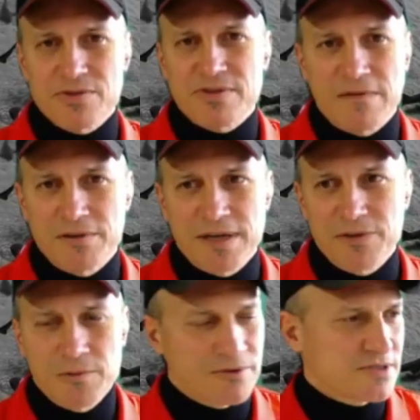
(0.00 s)
who's traveled
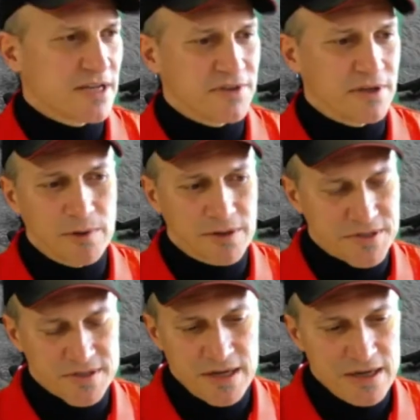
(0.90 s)
around the world, there's nothing
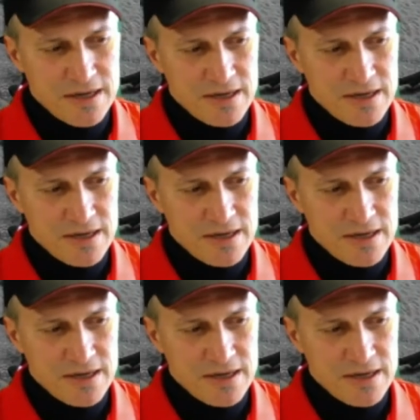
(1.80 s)
worse